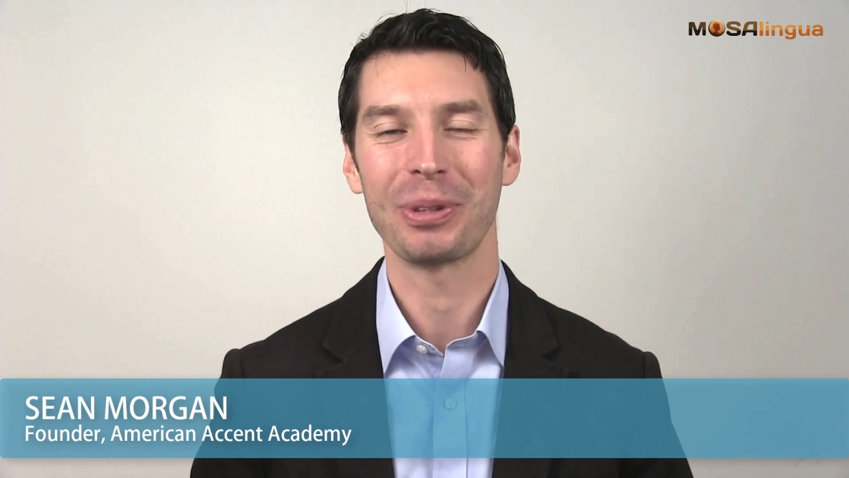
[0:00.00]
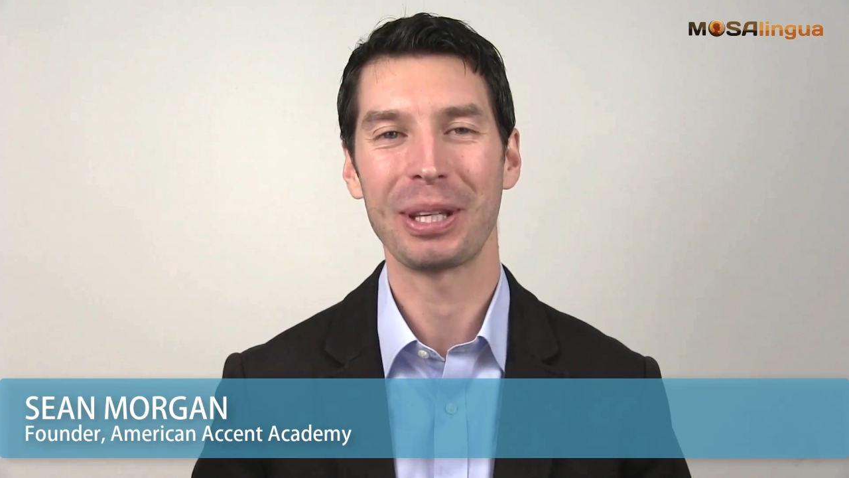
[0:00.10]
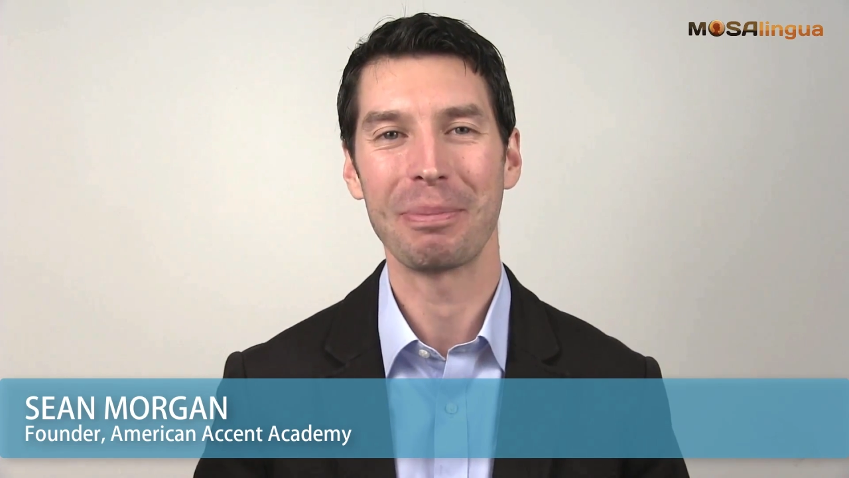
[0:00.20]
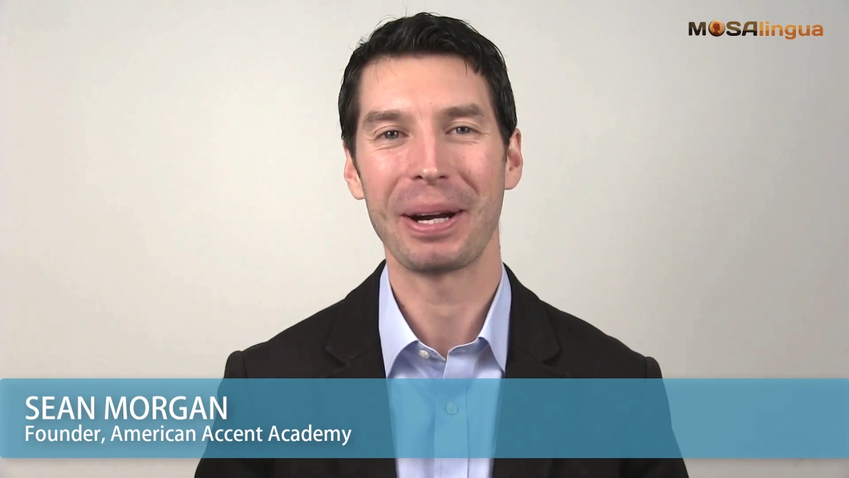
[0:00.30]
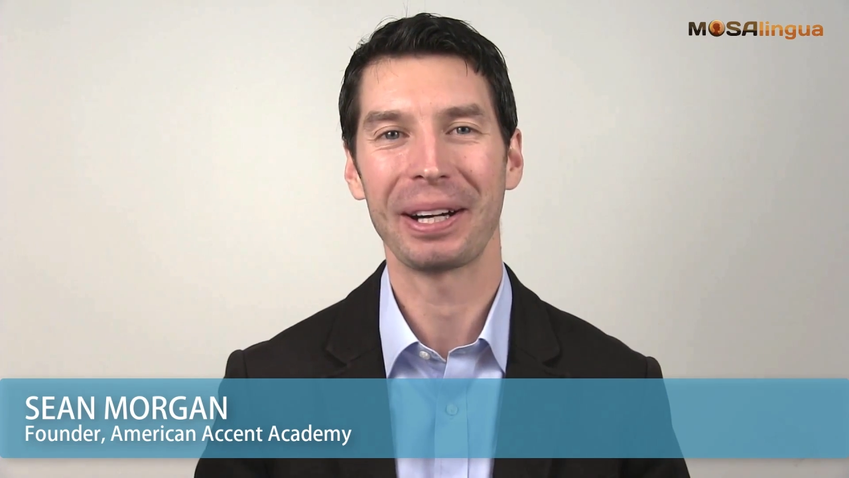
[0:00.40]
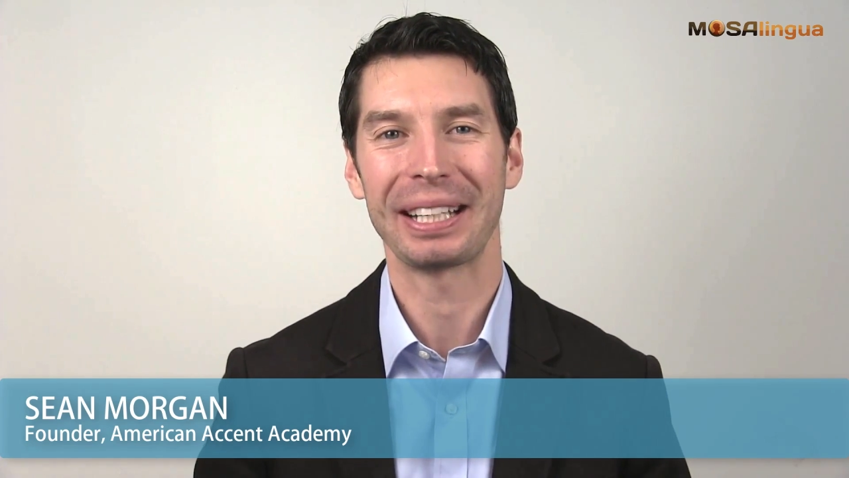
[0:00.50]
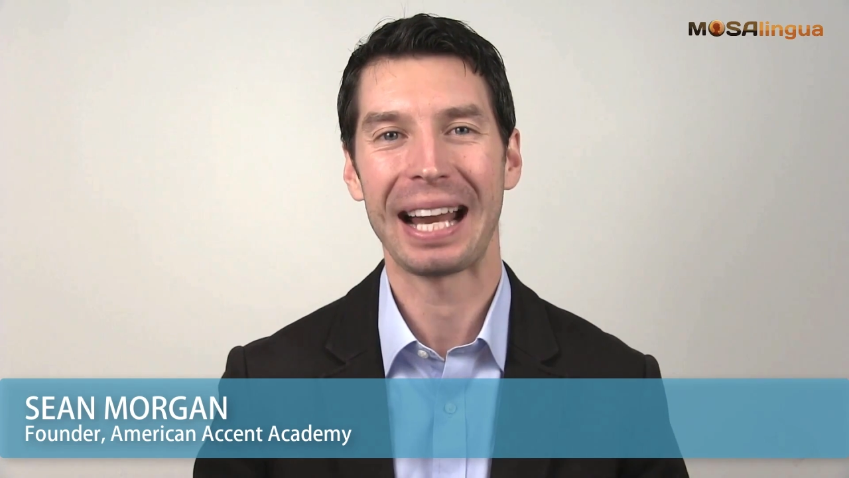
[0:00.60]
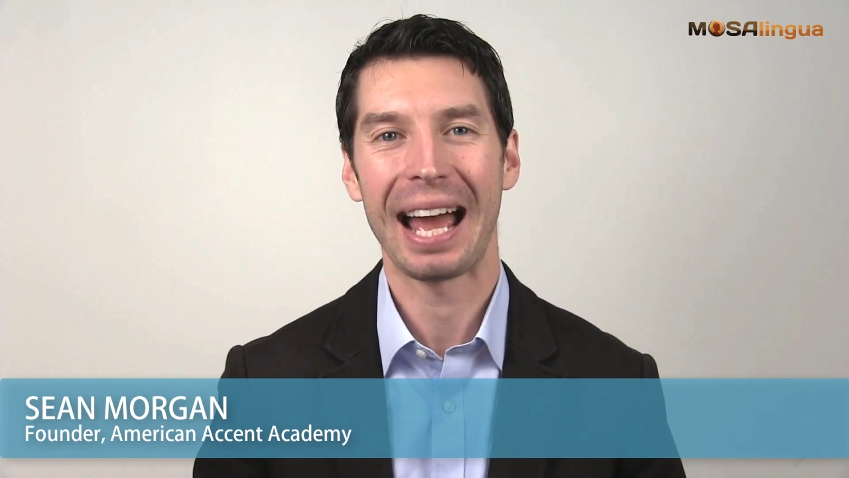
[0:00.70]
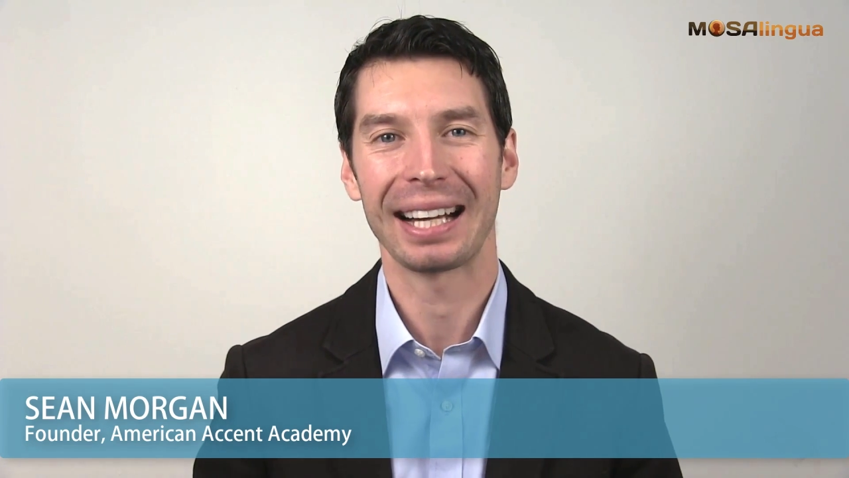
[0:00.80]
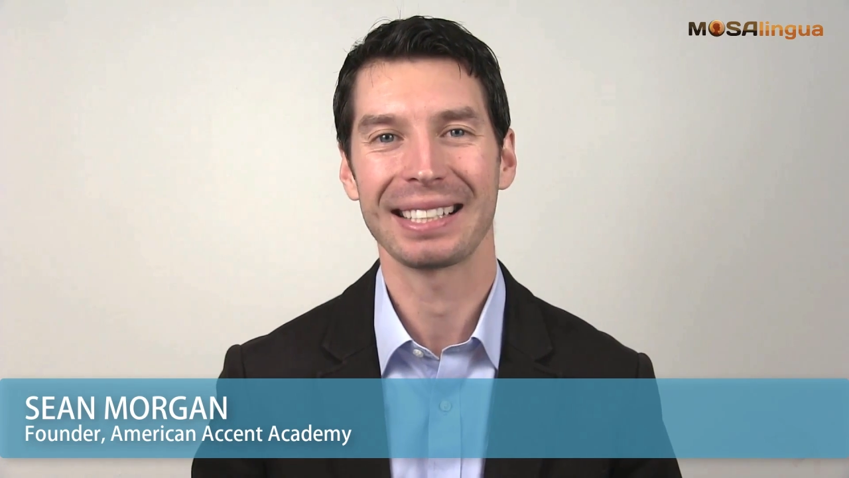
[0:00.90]
for the
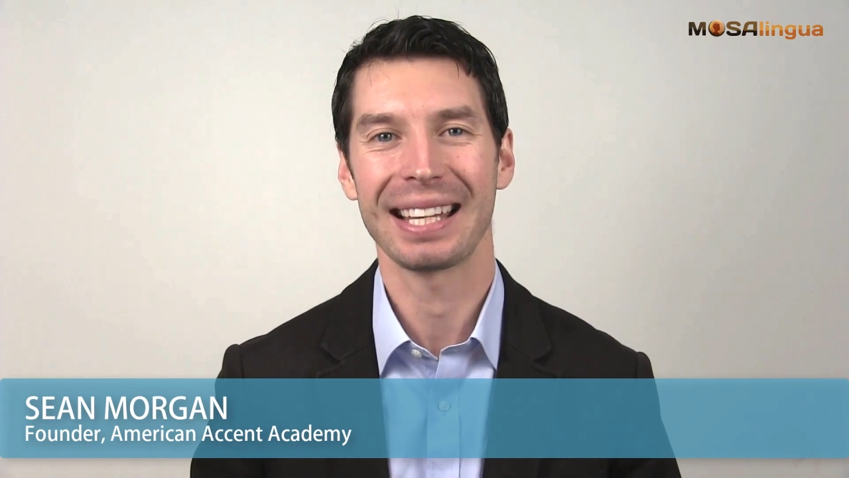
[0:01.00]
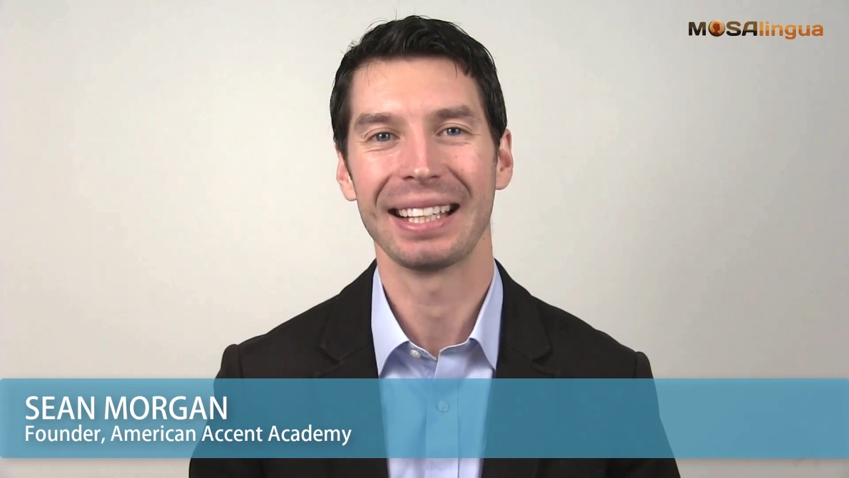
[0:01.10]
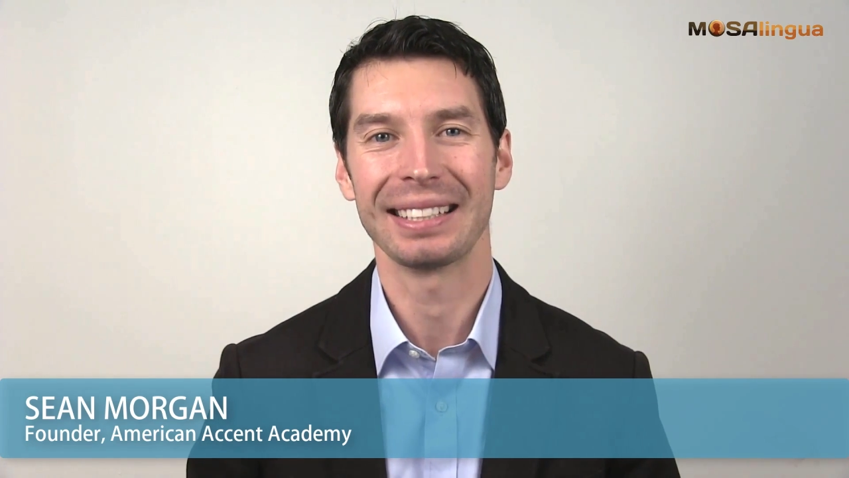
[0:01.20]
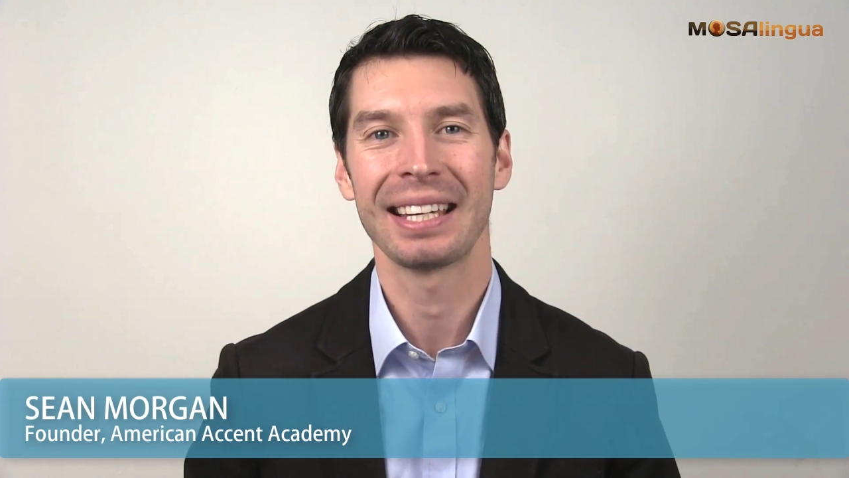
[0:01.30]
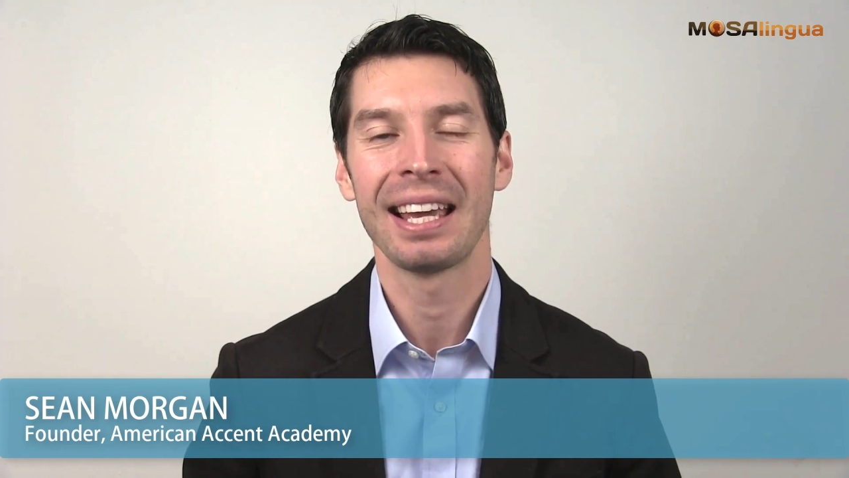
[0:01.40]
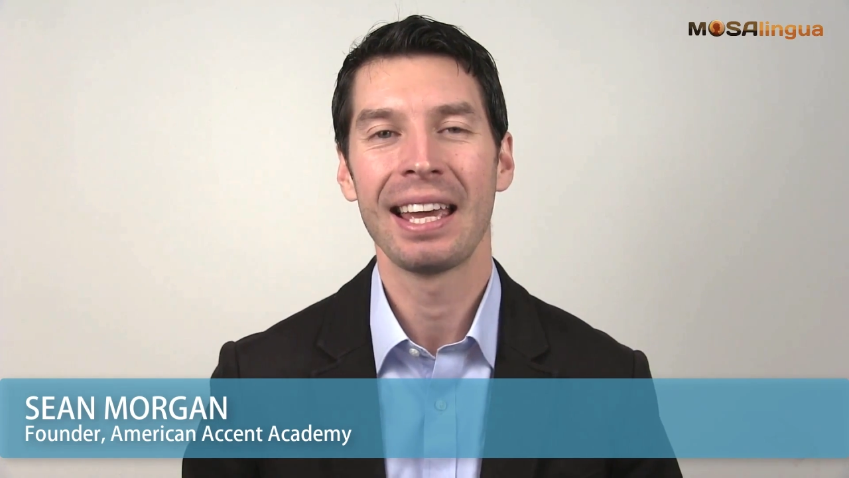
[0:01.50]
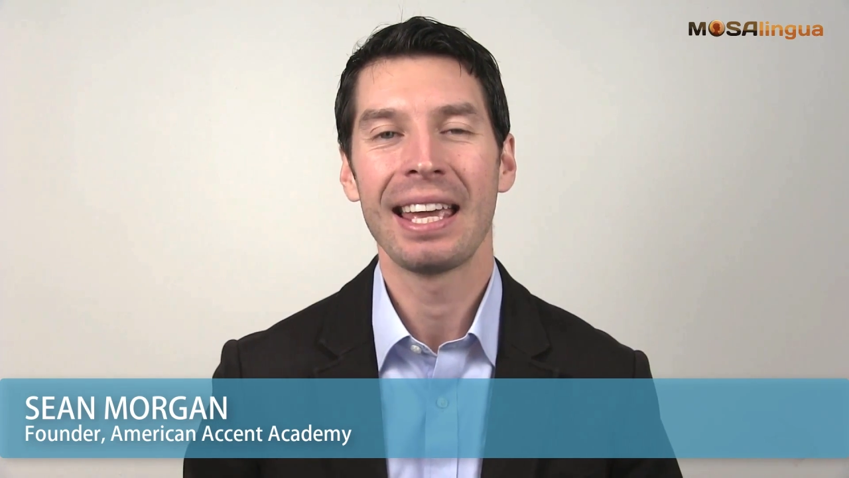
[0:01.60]
American accent.